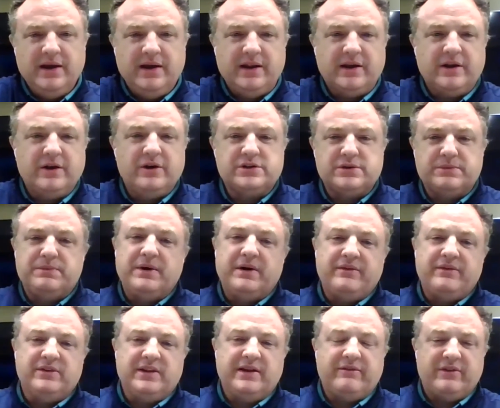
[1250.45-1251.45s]
It goes
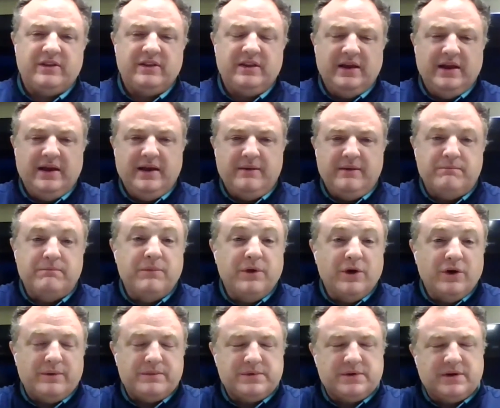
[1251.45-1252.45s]
above
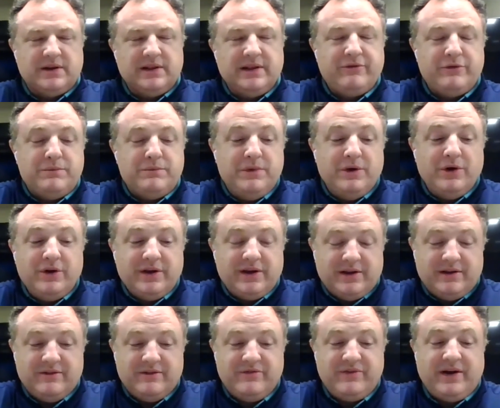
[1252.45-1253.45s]

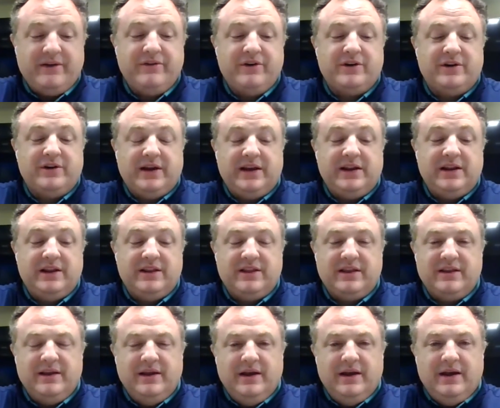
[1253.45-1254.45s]

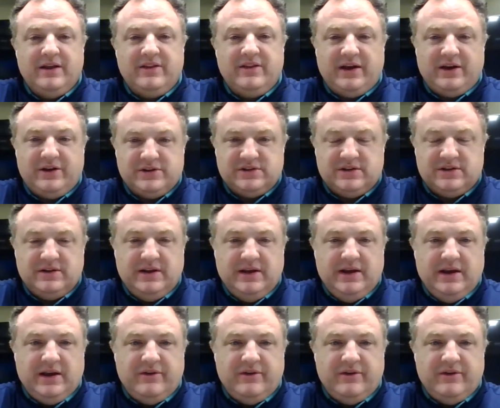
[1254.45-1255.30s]
11,580,000.